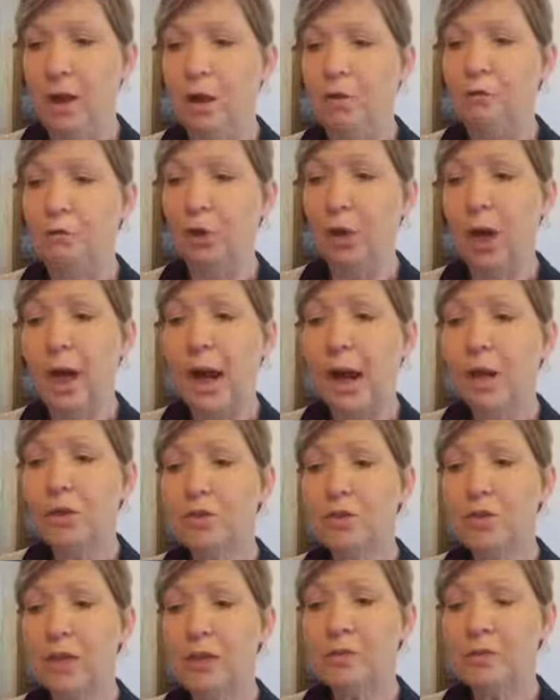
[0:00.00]
For our
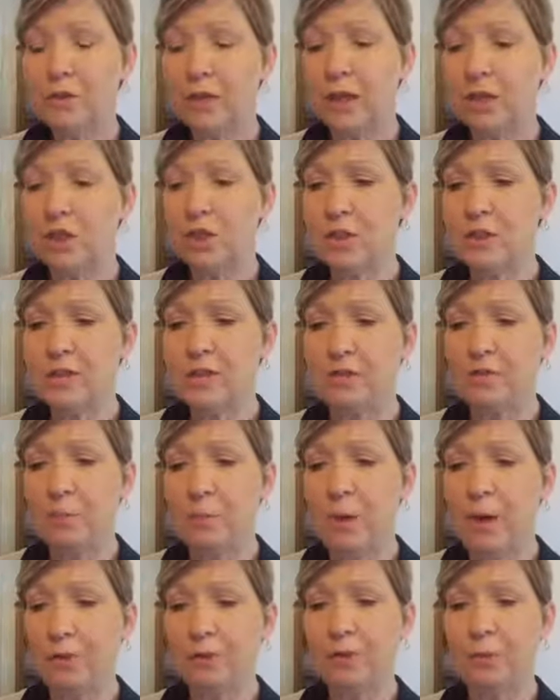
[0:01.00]
transgressions have
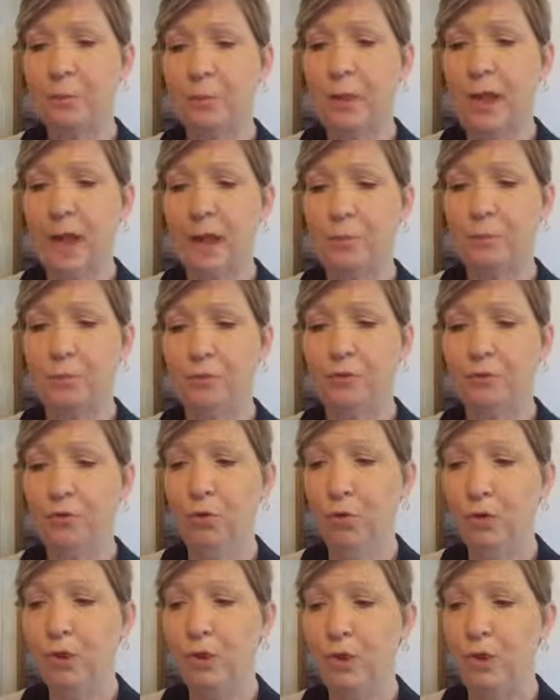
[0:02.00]
multiplied
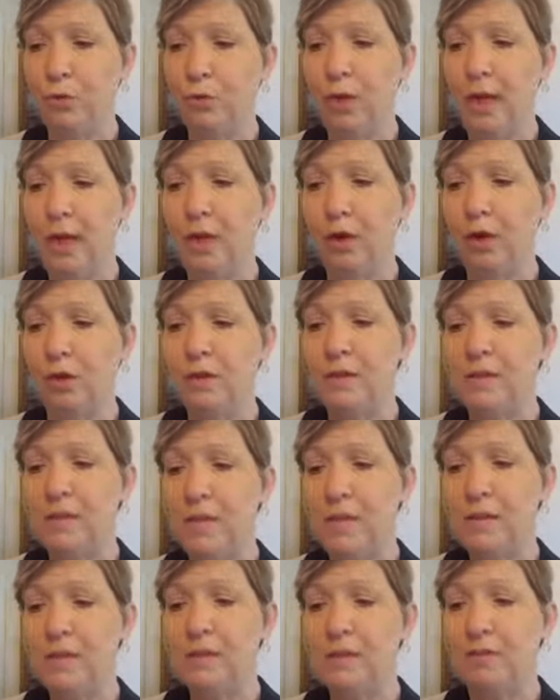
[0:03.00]
before you, and our
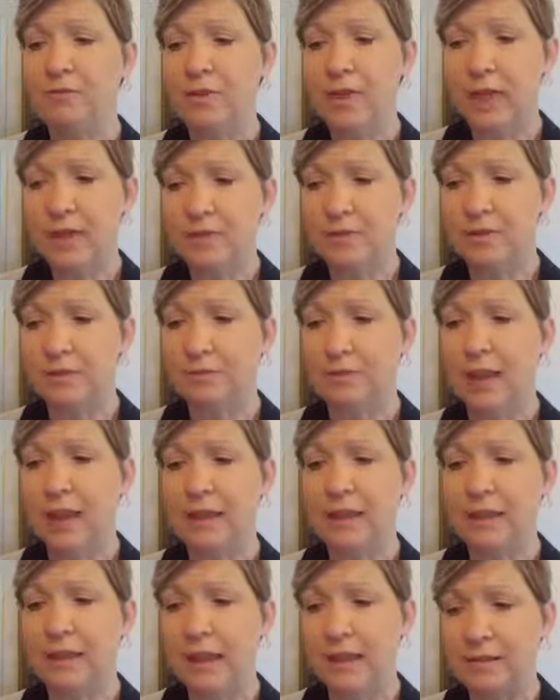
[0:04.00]
sins have testified
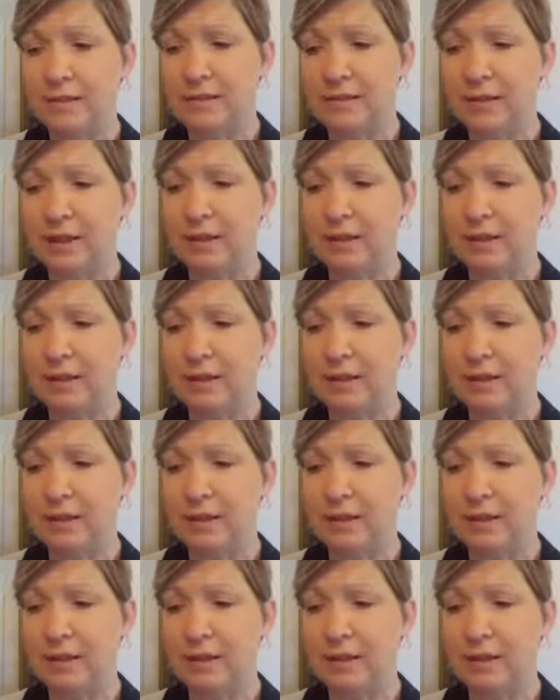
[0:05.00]
against